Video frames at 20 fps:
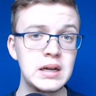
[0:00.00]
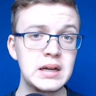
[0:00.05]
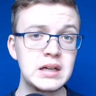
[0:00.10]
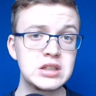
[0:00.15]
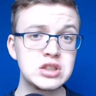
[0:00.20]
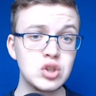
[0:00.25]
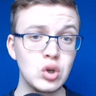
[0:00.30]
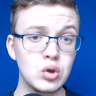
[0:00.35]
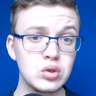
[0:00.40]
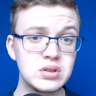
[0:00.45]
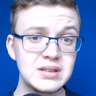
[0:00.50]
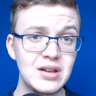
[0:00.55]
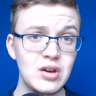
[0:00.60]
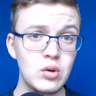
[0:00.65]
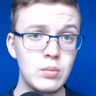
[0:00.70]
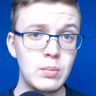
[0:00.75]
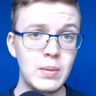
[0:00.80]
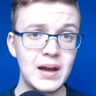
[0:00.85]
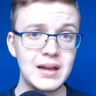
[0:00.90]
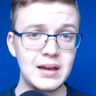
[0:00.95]
sorted
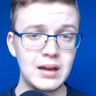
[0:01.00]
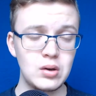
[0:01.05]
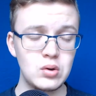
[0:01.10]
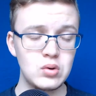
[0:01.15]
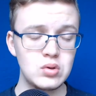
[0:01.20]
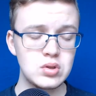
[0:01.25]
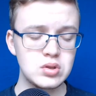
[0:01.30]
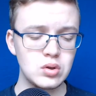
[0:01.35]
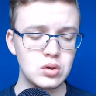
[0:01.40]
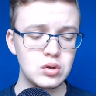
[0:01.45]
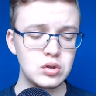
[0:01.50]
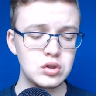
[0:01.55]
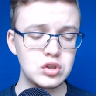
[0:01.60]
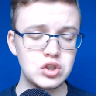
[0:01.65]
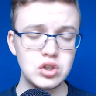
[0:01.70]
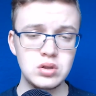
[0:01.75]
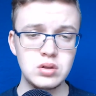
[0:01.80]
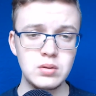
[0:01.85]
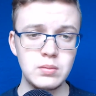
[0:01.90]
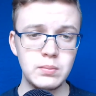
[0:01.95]
out by now, so it
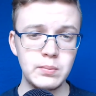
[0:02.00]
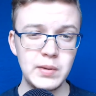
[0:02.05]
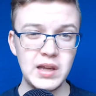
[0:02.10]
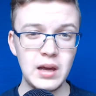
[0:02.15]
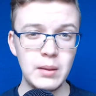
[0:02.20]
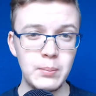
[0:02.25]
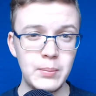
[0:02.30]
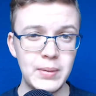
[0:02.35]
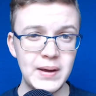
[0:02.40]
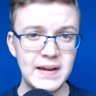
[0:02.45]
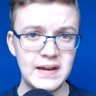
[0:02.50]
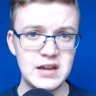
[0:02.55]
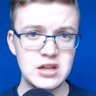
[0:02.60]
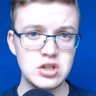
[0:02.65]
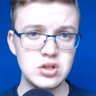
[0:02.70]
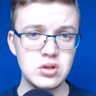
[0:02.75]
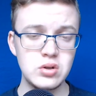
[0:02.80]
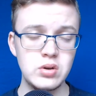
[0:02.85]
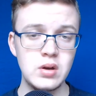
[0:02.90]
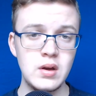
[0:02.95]
shouldn't be a big
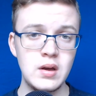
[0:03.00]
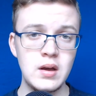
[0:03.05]
issue.